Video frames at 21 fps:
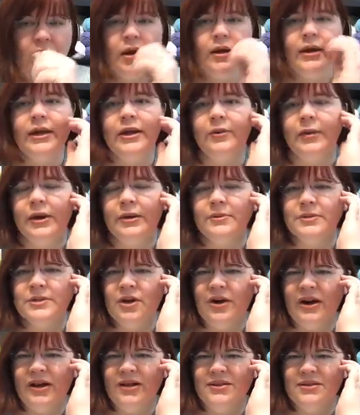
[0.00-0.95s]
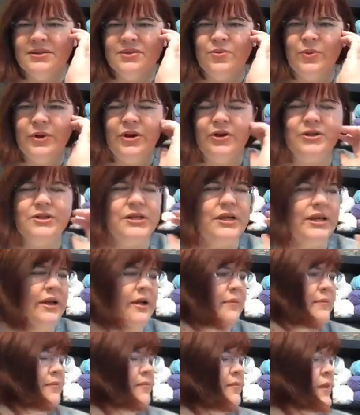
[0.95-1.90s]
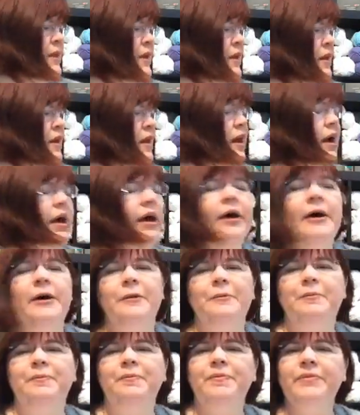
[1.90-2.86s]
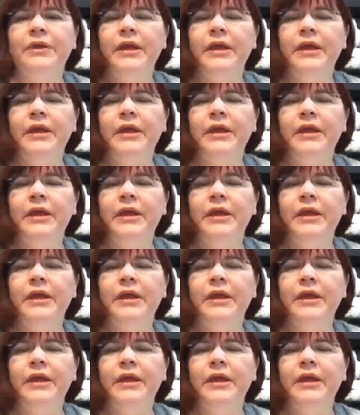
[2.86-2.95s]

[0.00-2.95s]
Anyway, sorry, that's weird today. Um,